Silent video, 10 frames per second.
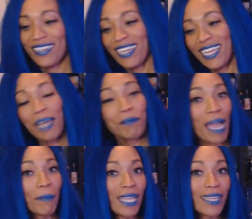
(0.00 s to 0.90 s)
And I'm
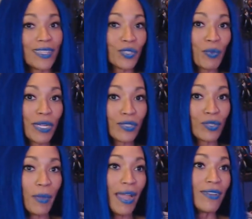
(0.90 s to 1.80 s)
not making those Brussels
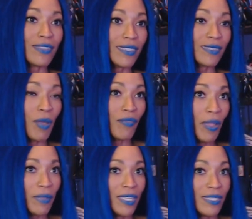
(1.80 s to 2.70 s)
sprouts because my
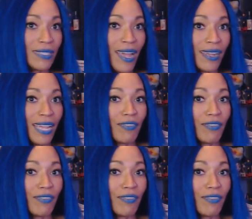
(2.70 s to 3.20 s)
family does not have an